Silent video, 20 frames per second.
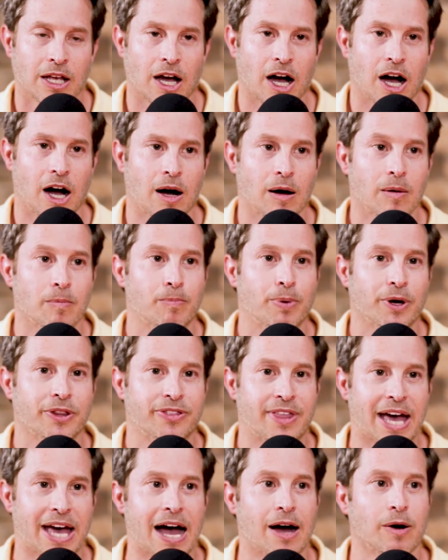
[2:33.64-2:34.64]

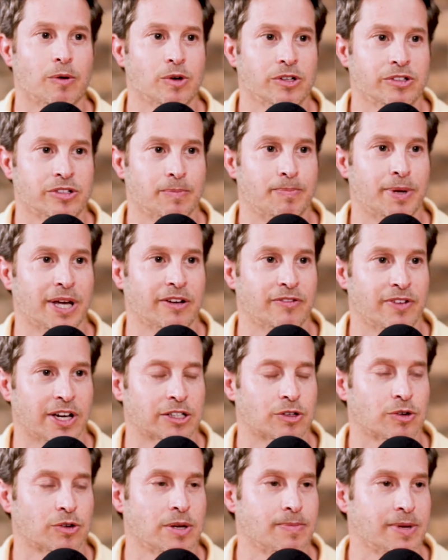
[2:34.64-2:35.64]
But that was a big
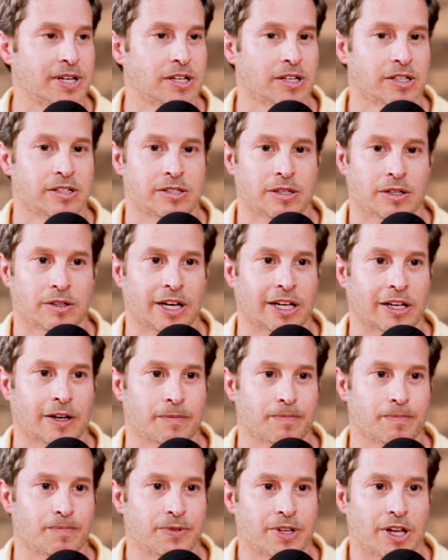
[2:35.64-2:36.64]
victory because like,
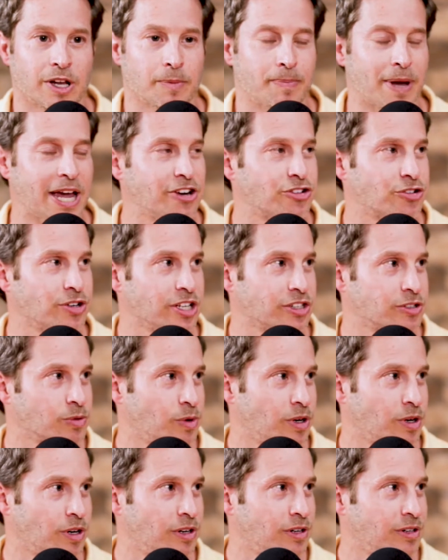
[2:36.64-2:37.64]
you know, the Patriots
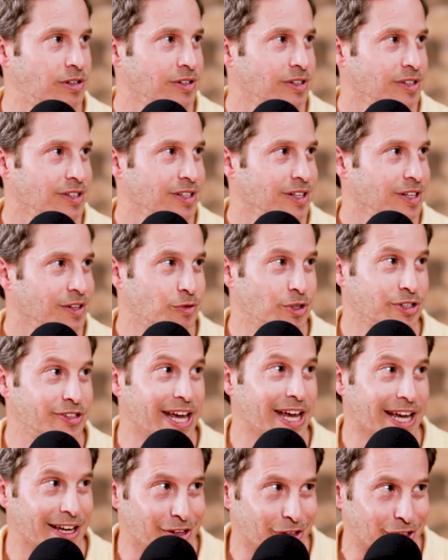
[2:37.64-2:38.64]
were
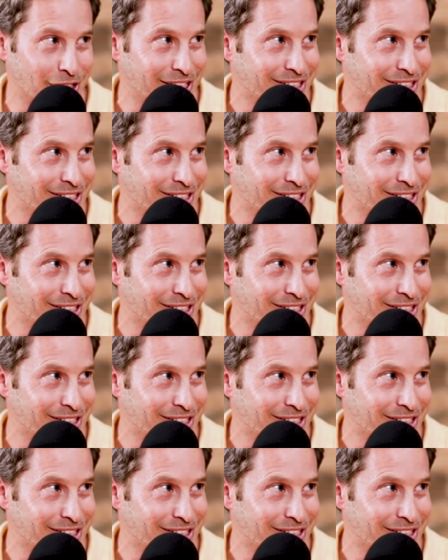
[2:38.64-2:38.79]
ridiculous.